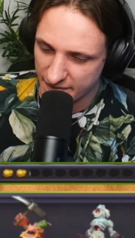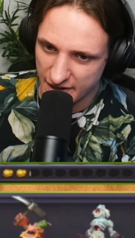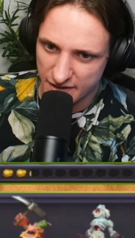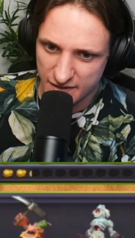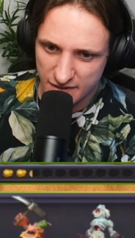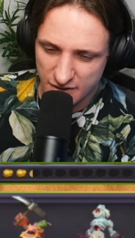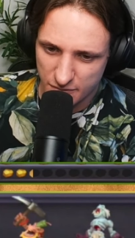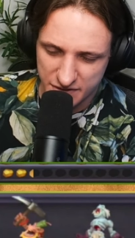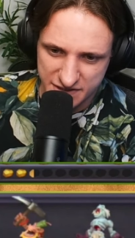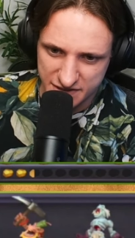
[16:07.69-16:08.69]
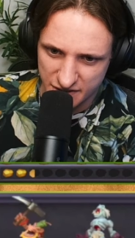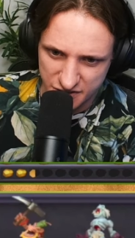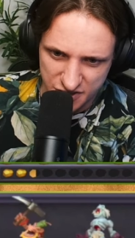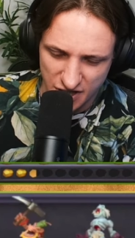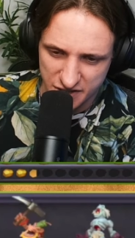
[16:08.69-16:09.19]
there, which is going to
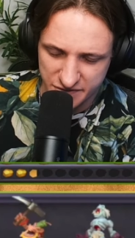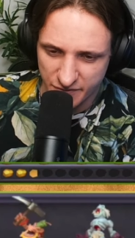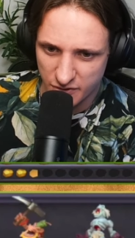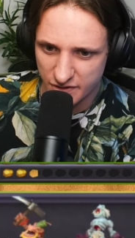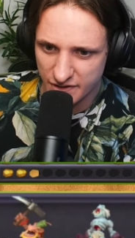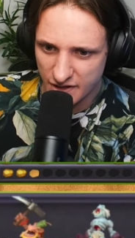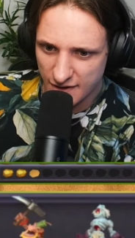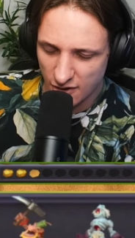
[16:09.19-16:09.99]
charge forward.